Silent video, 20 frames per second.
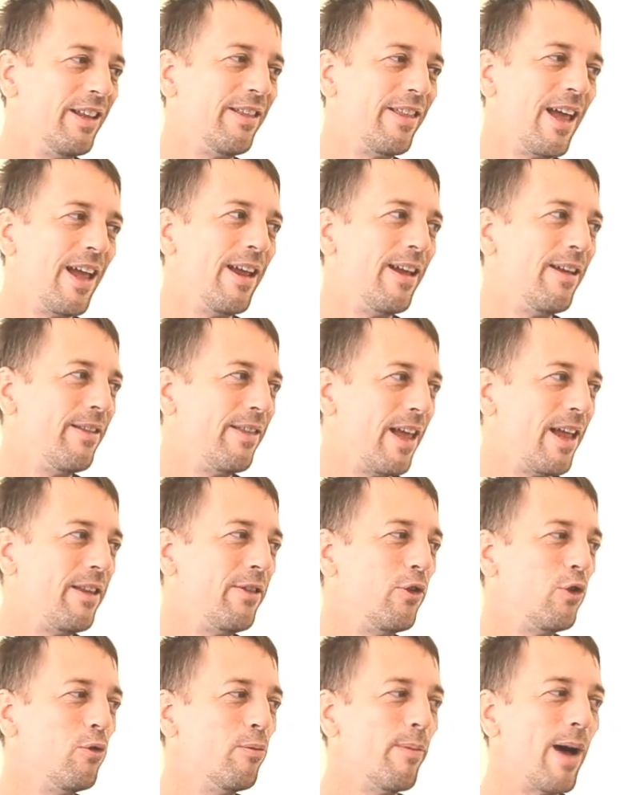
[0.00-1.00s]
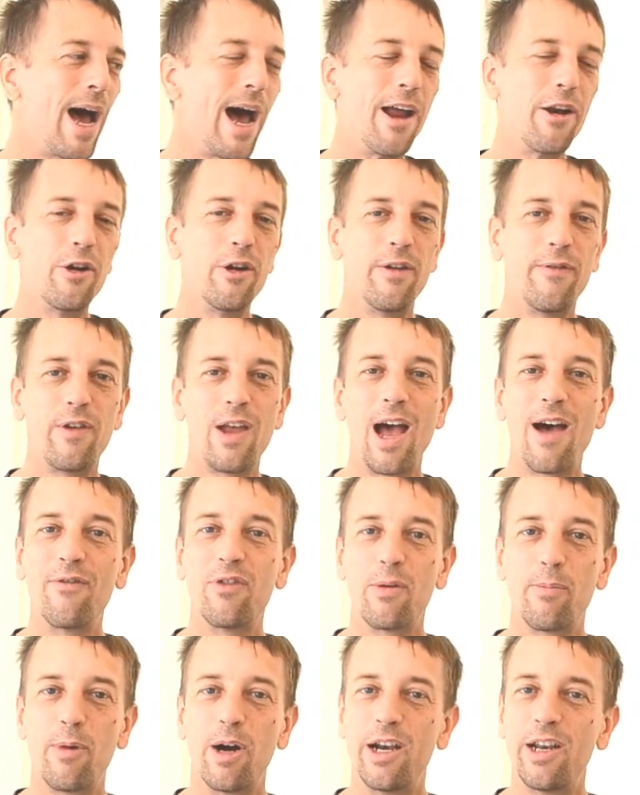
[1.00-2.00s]
they do matter. If you
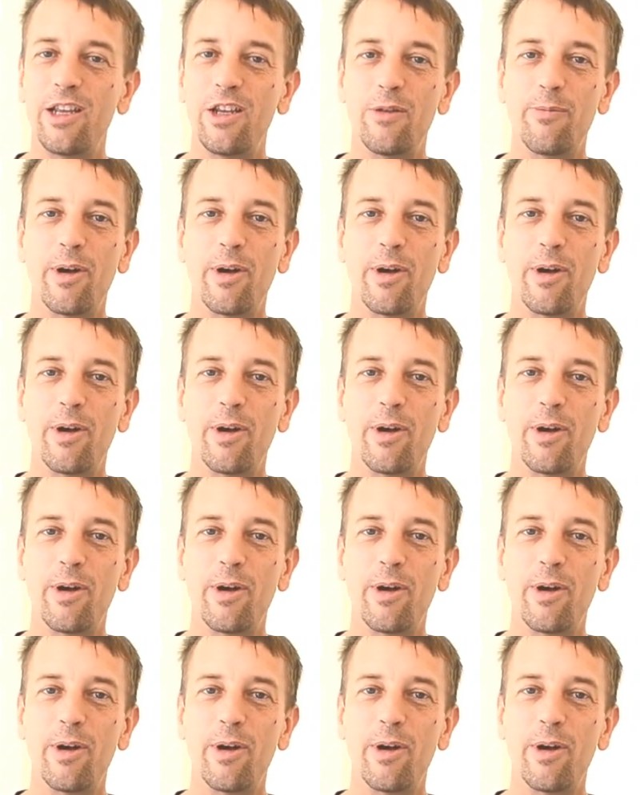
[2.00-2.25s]
have the money,